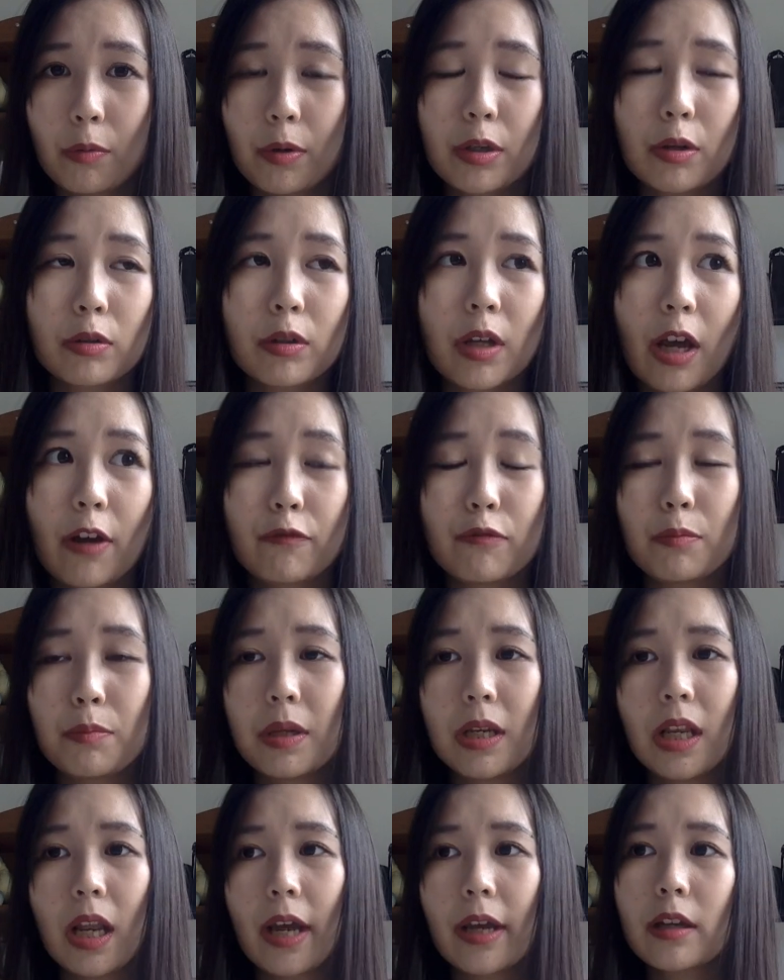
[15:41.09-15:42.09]
We don't have to
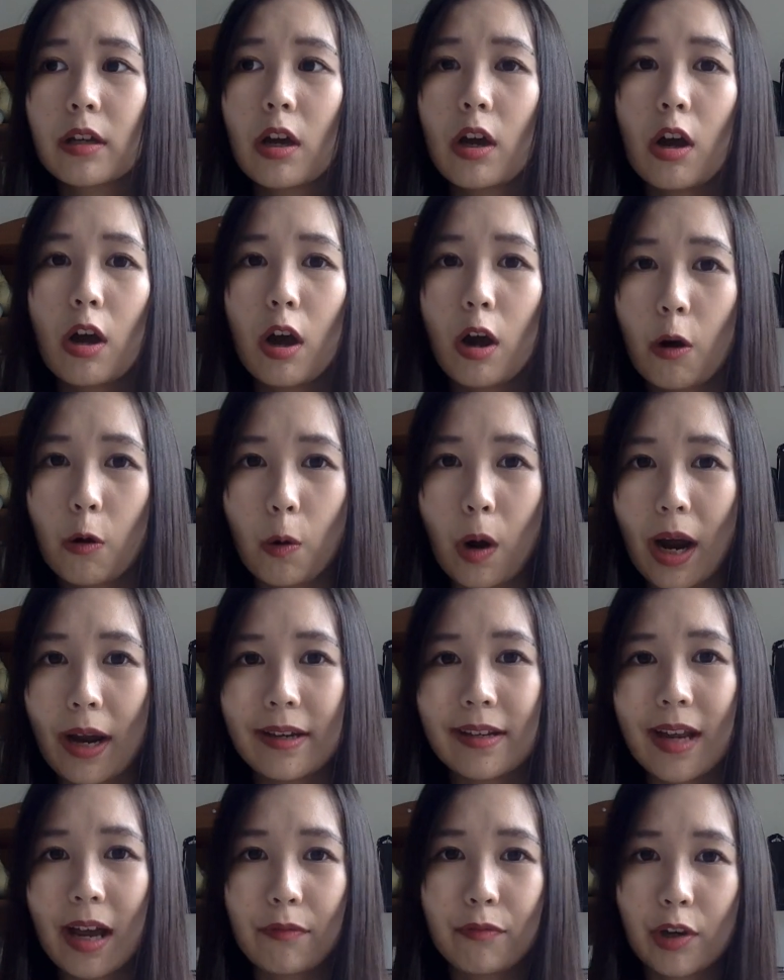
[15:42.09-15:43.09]
be like, oh,
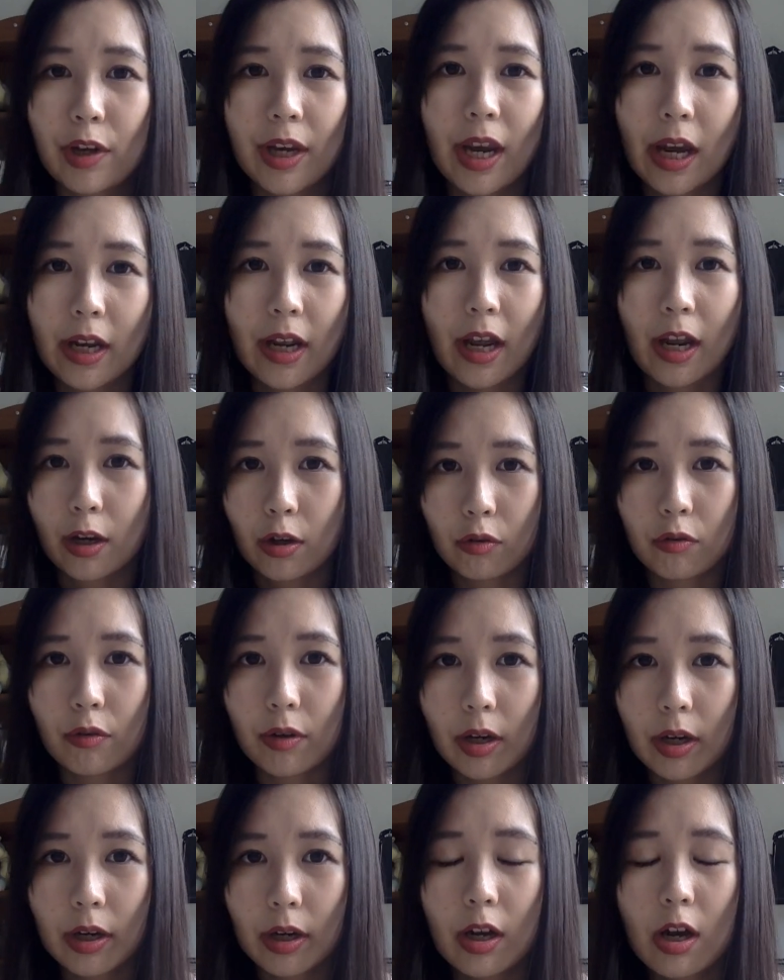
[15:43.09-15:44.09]
I never get
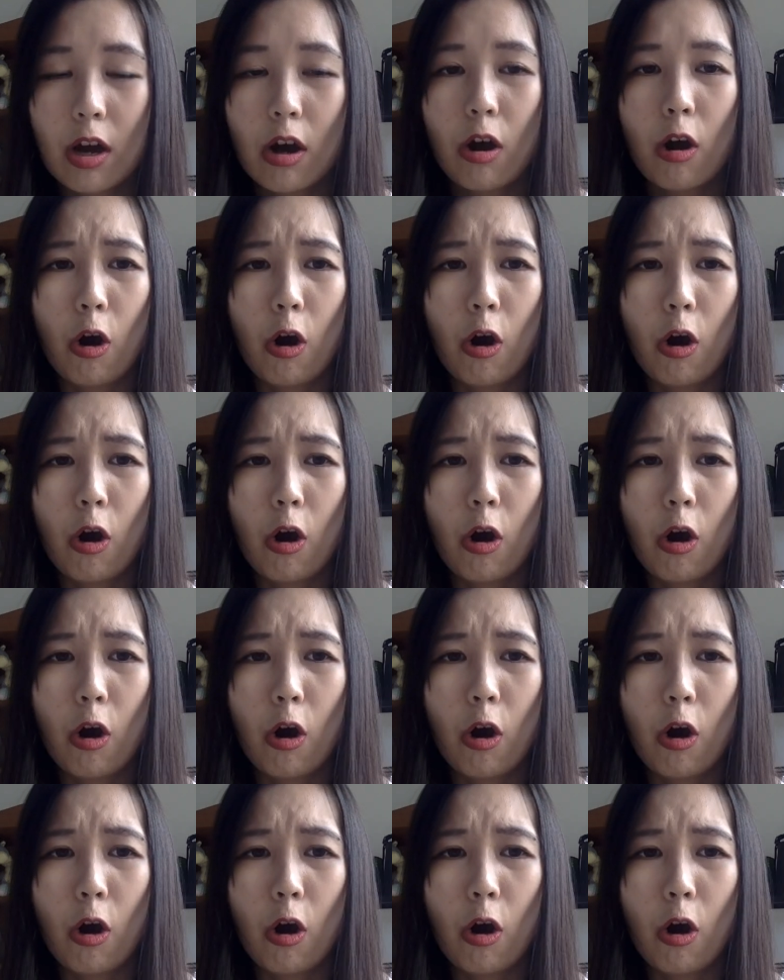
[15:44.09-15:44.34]
angry